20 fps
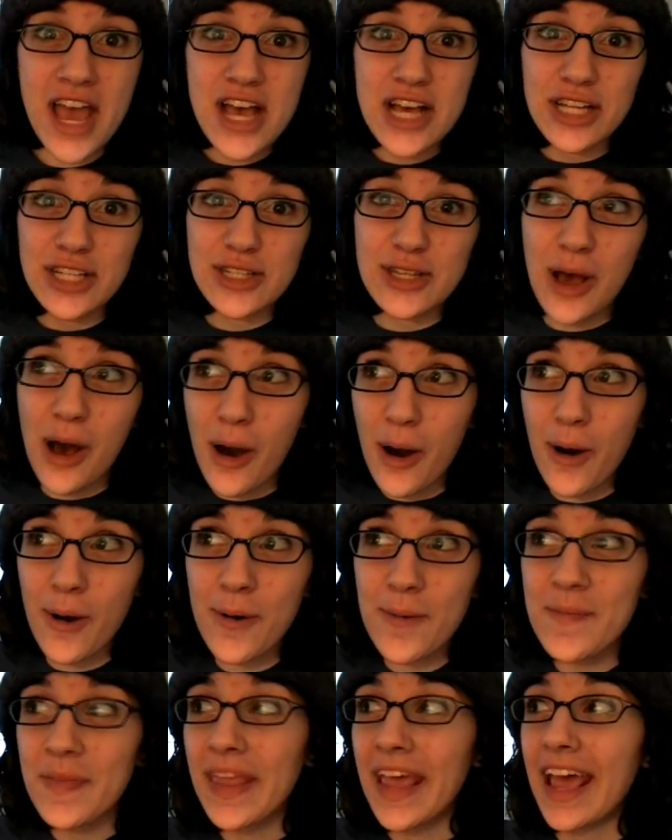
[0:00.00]

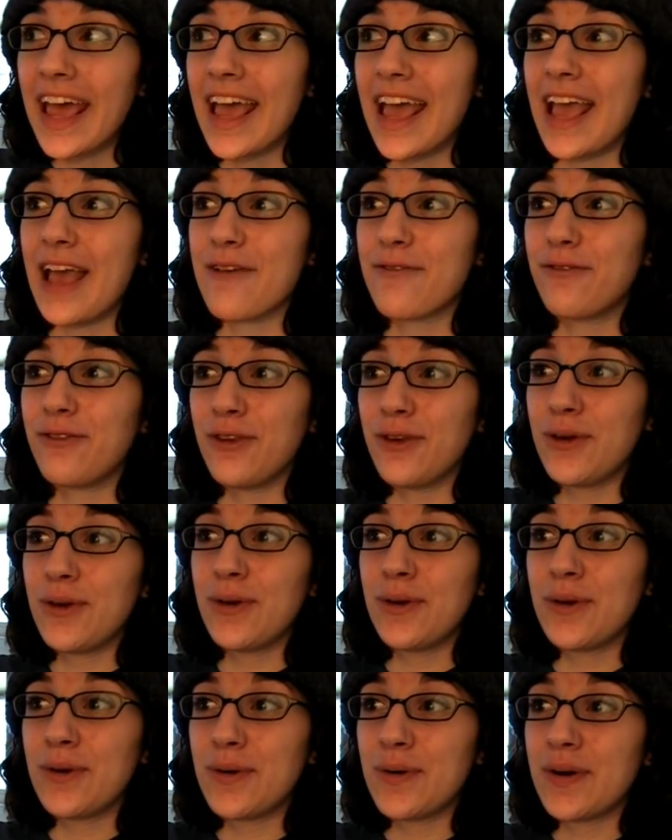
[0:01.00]
So if
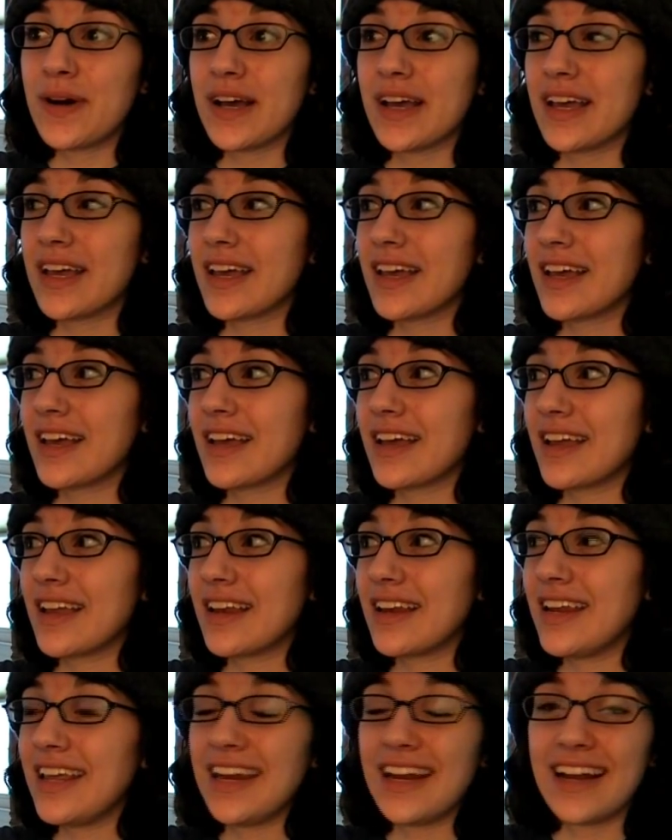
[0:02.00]
you
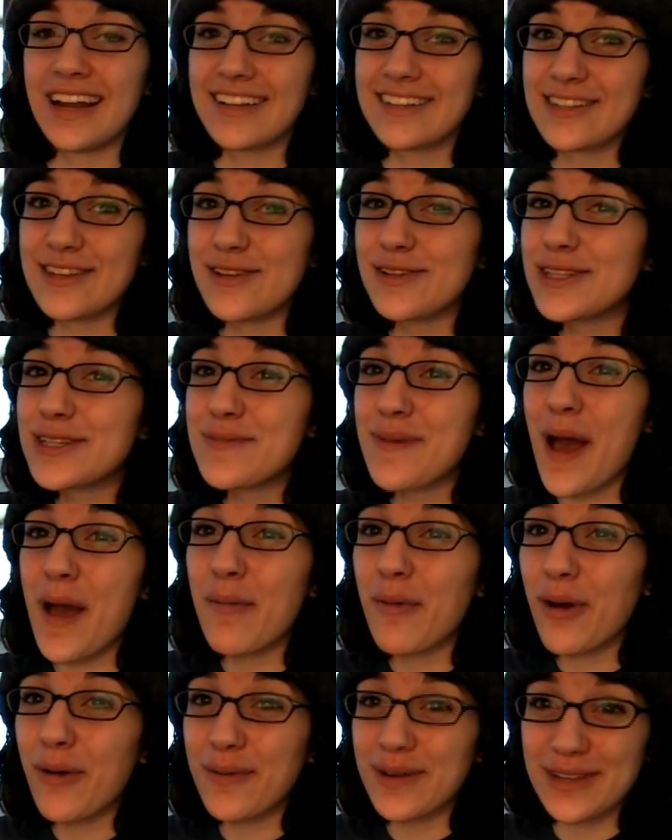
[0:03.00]
need an excuse to buy
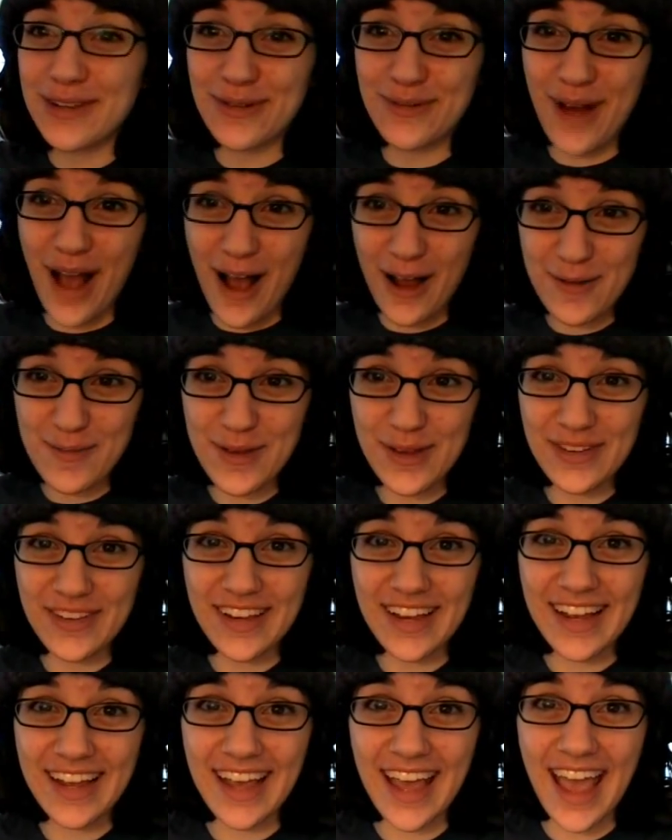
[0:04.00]
more Wizard Rock
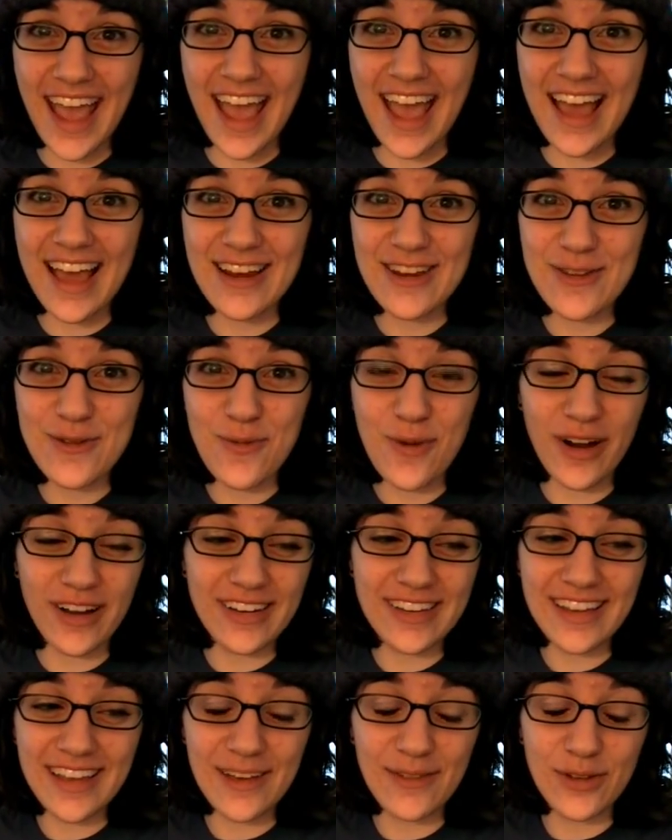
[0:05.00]
music and you want
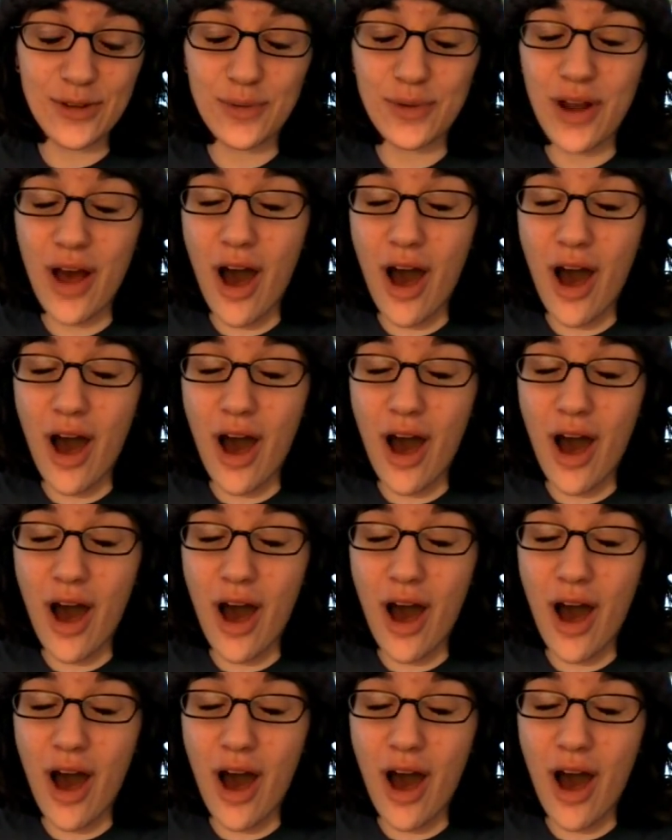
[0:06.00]
to give to an